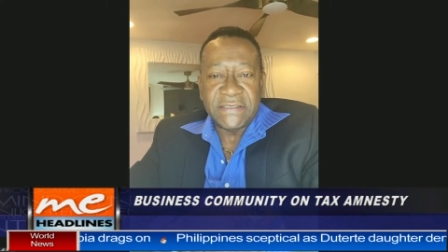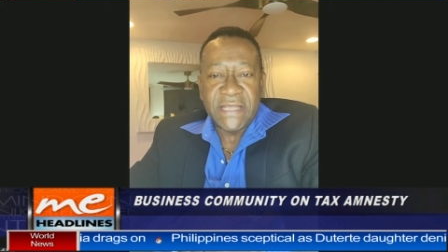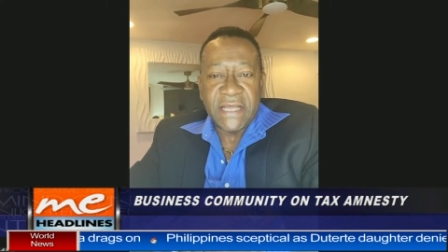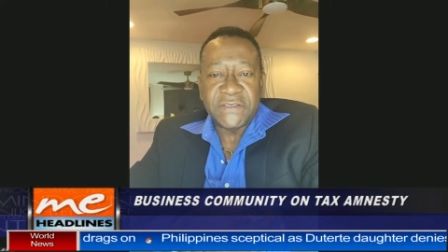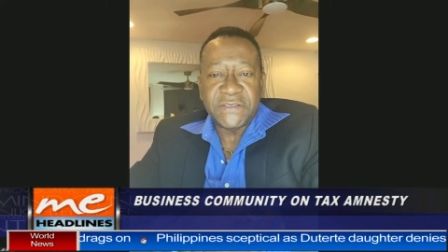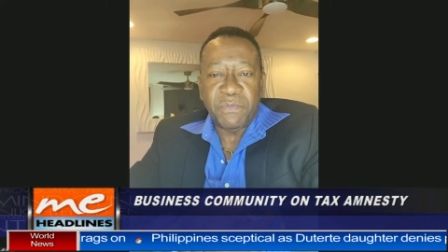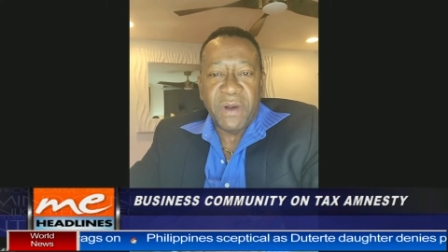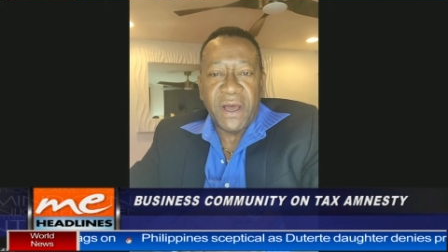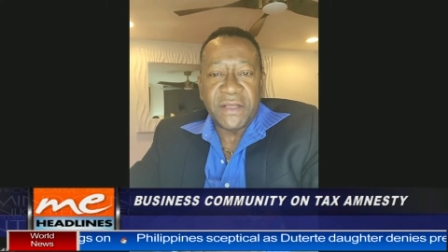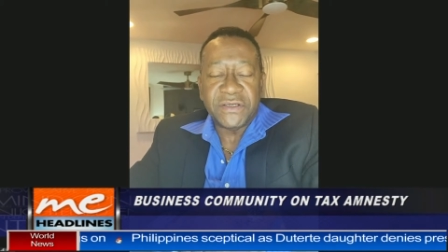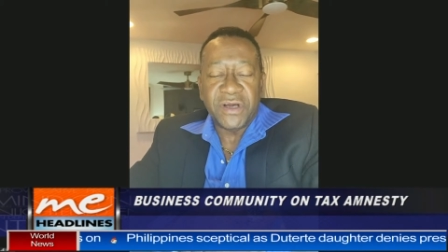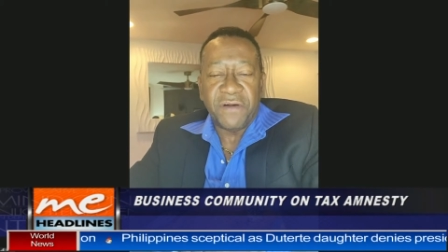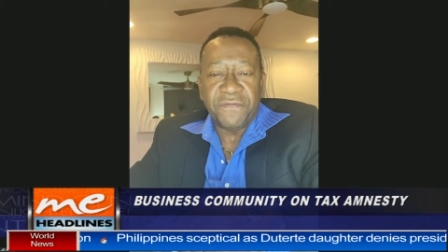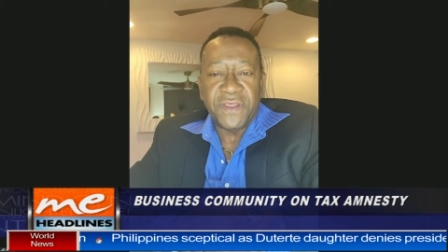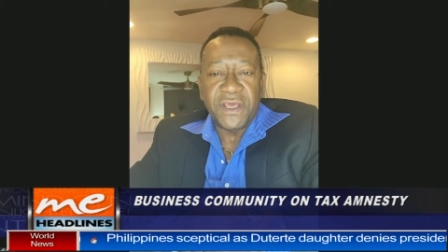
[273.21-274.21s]
That's part
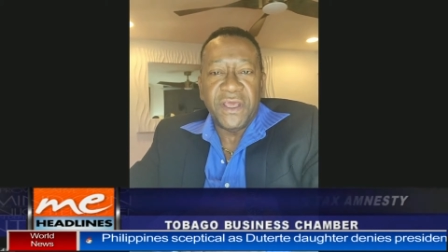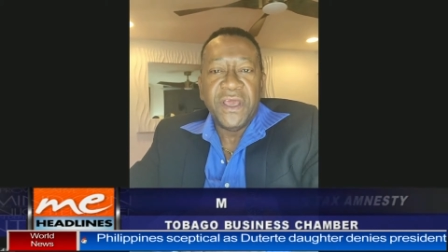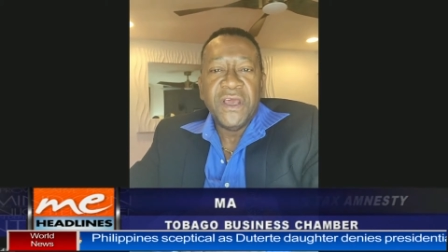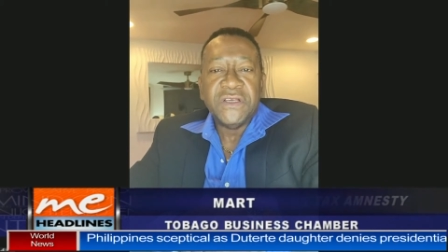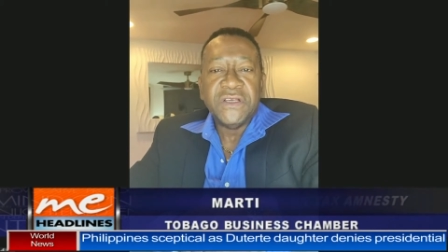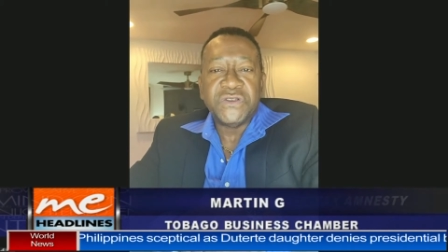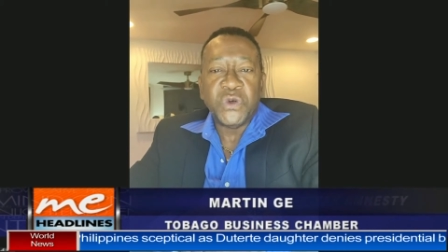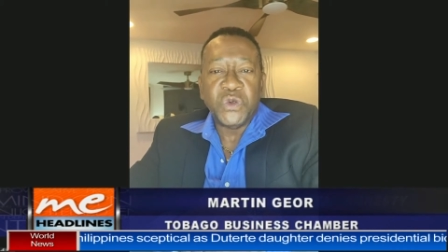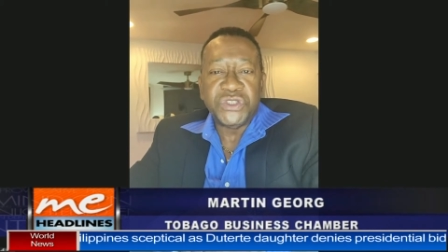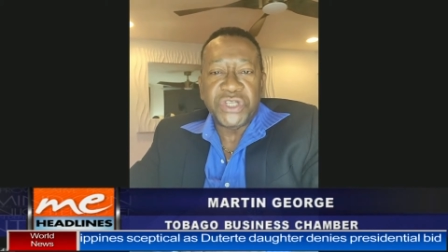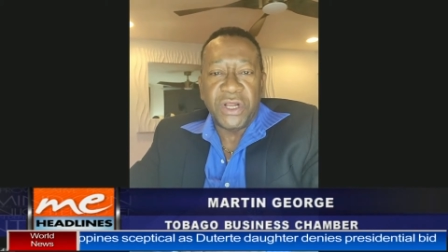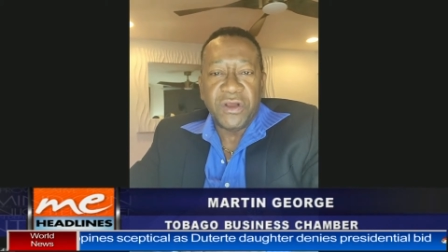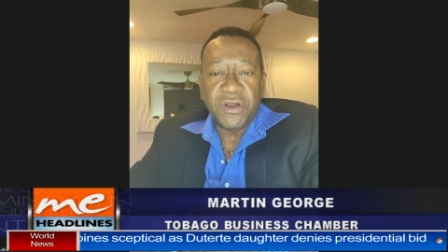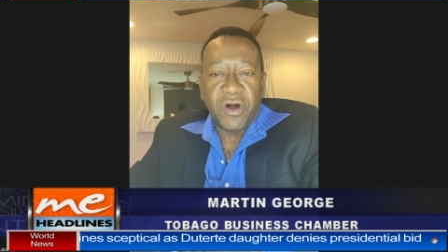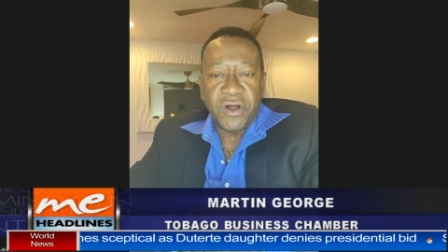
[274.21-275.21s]
of the
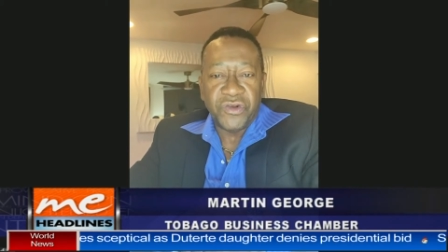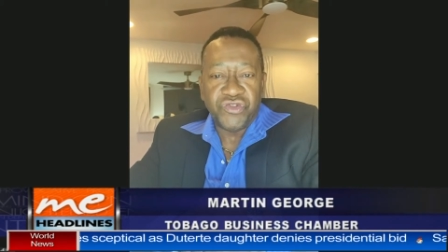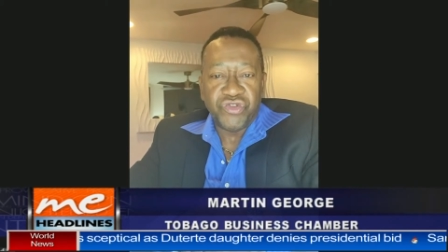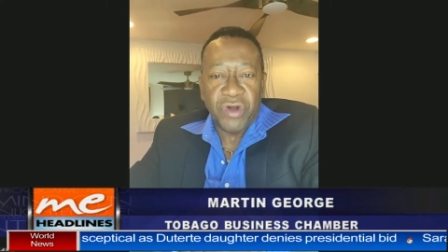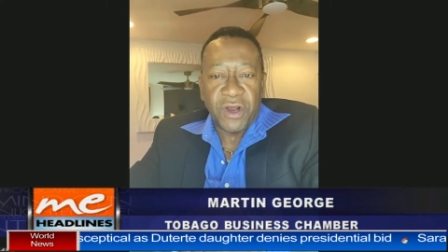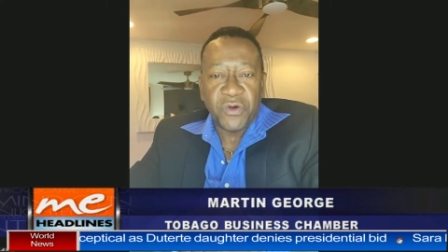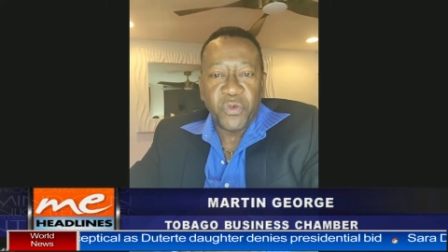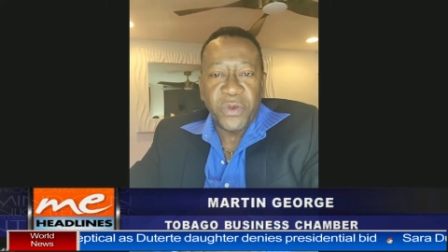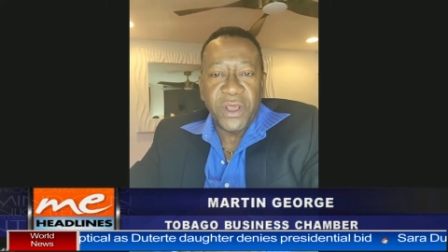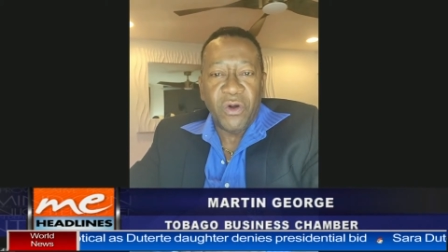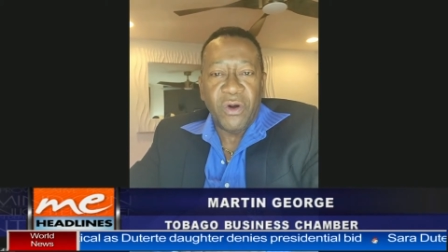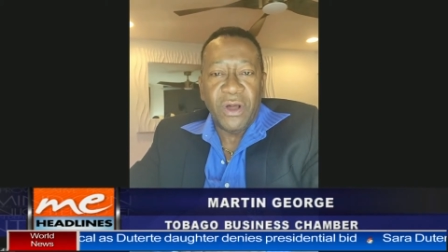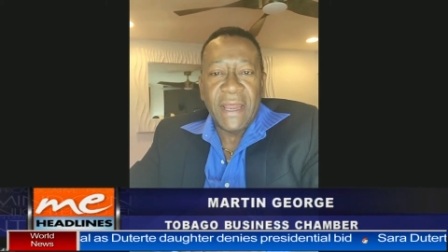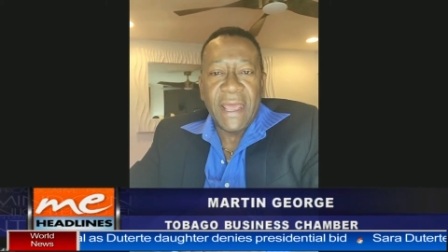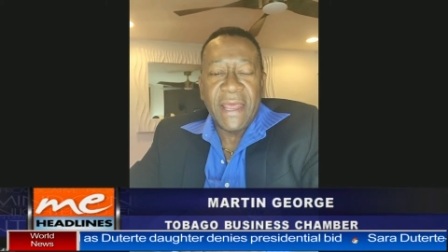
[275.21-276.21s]
social contract we
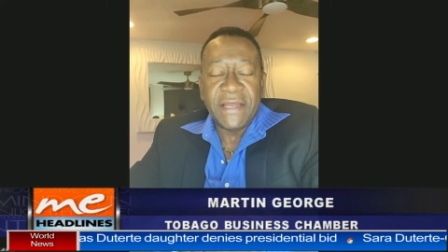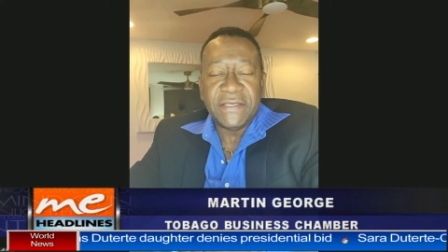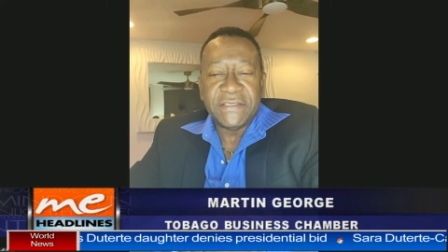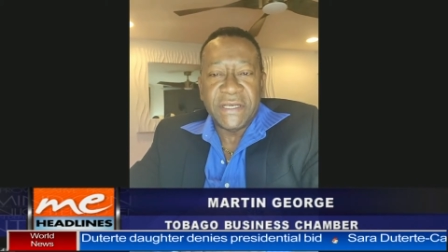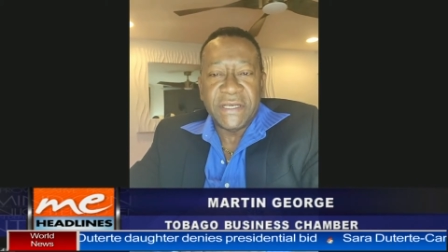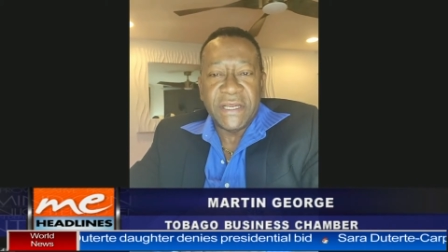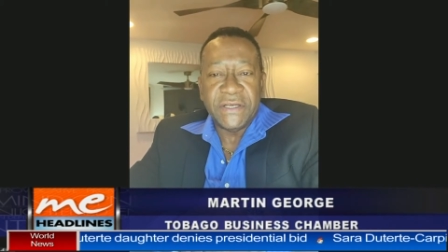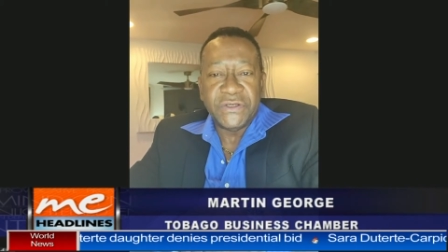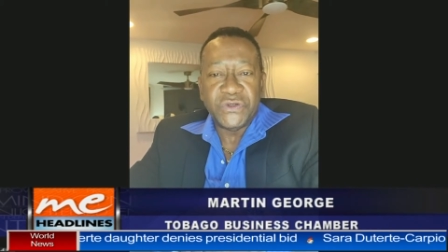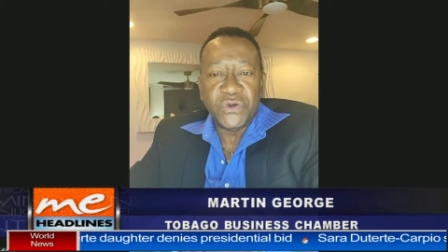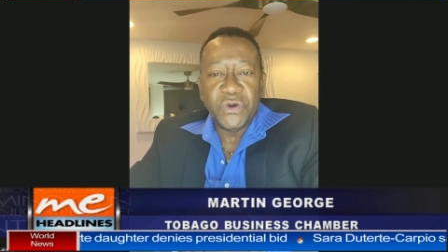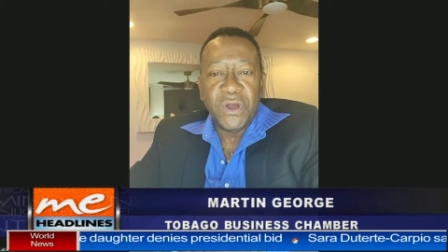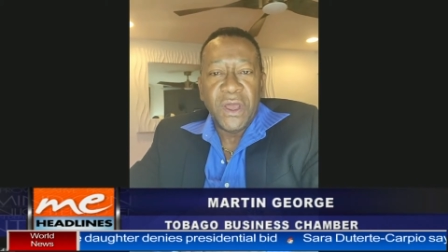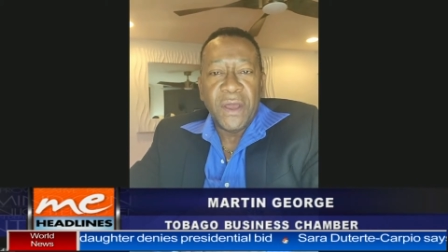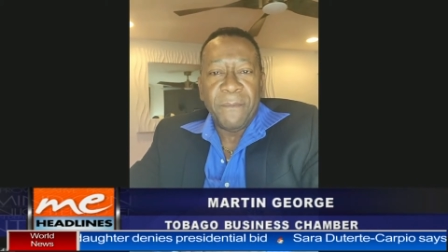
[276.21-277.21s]
all entered
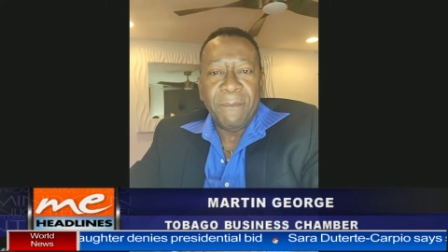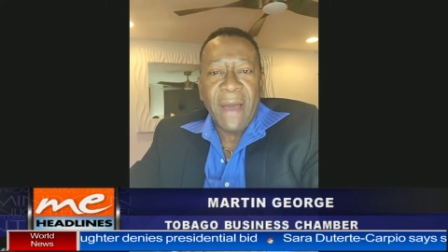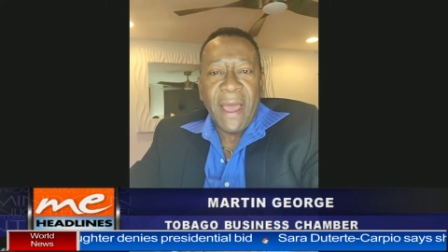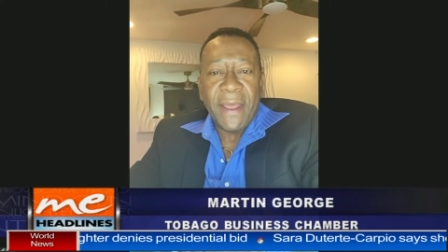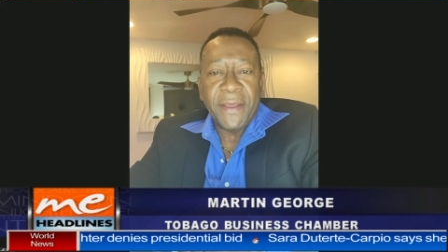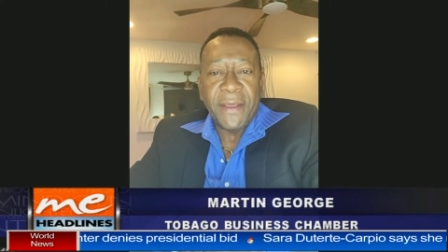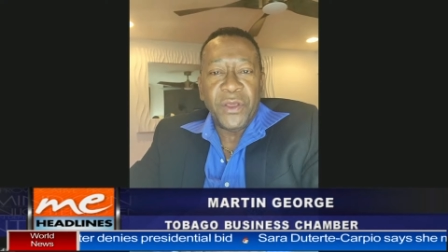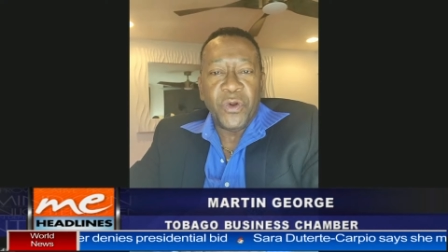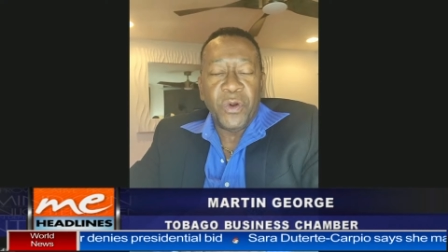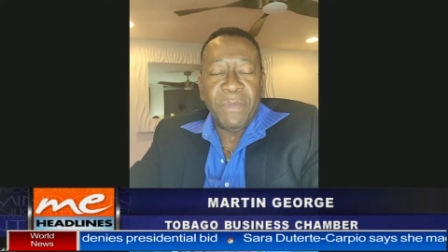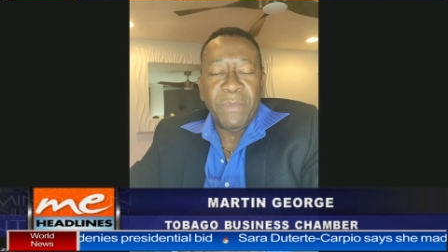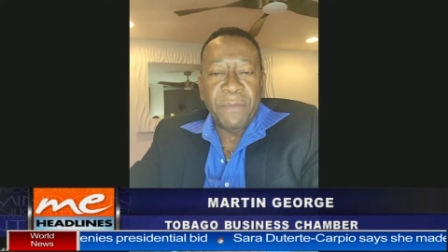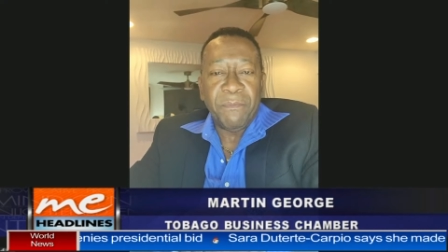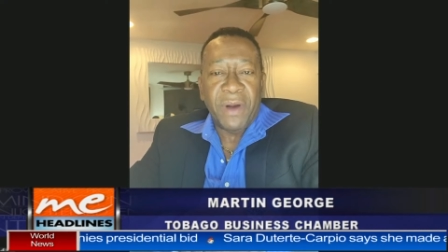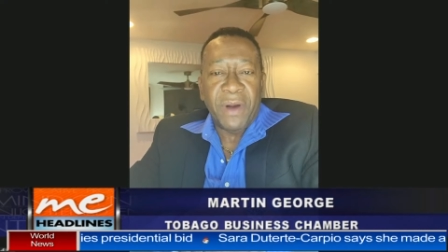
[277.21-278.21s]
into by you know,
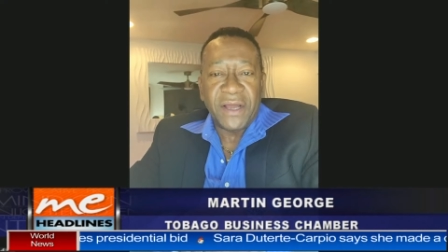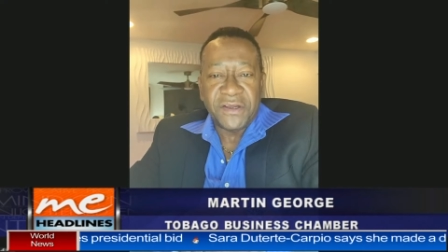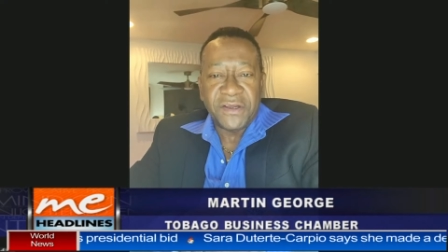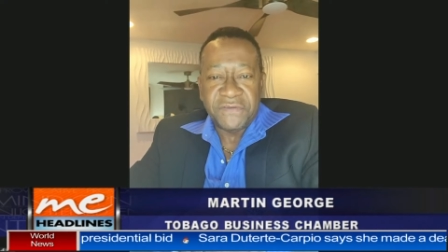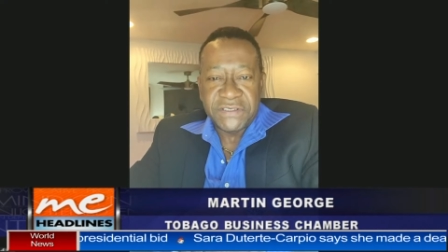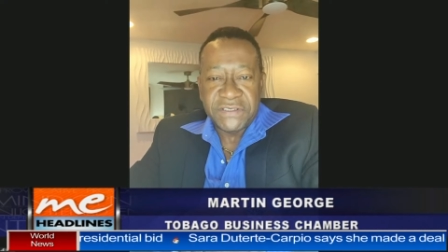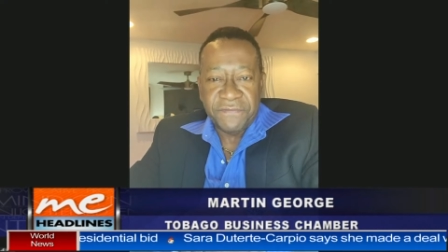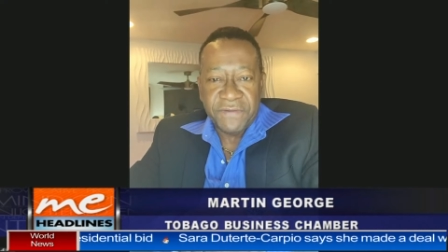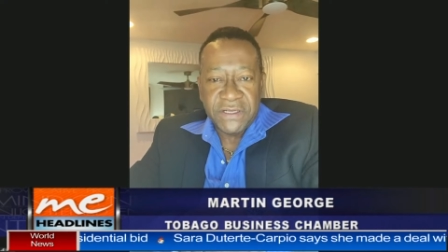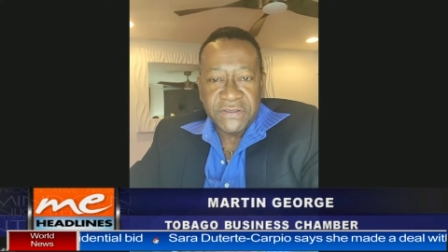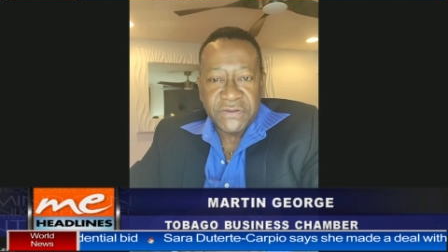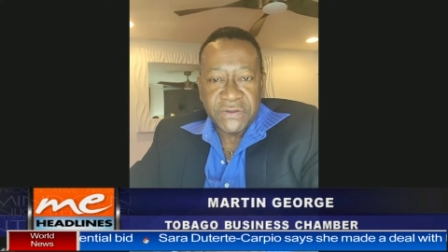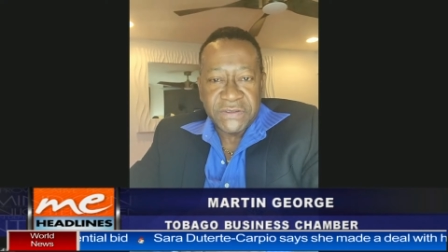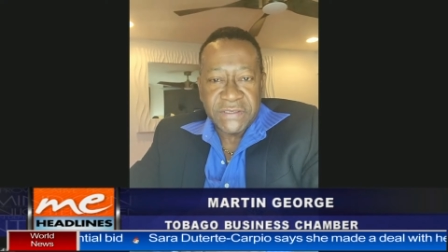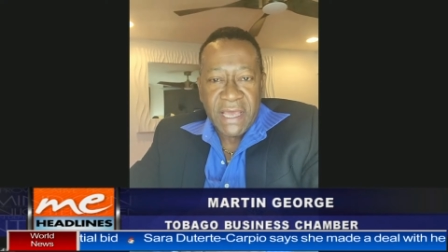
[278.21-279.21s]
being part of civil
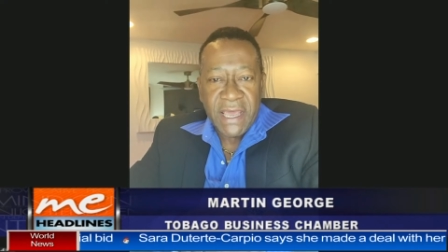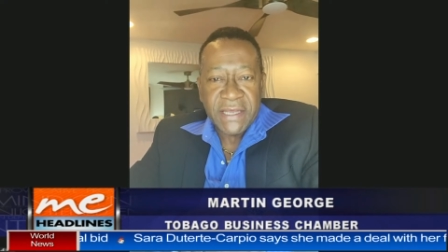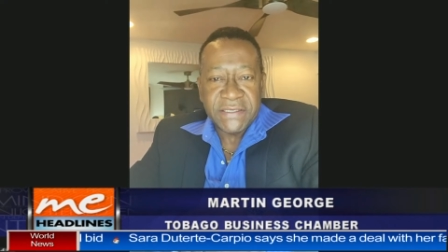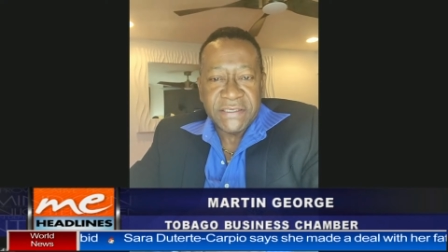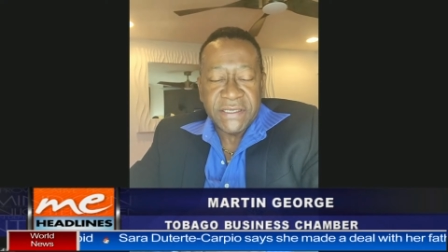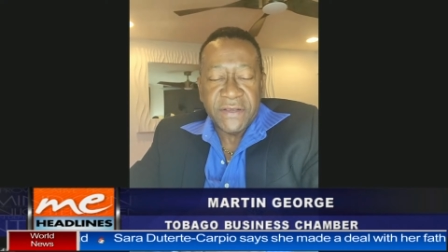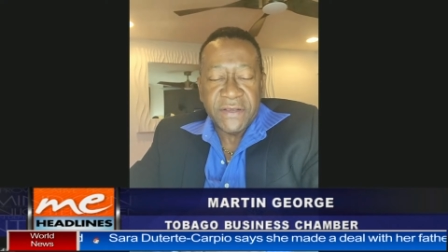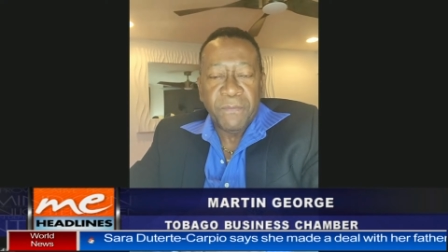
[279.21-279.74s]
society.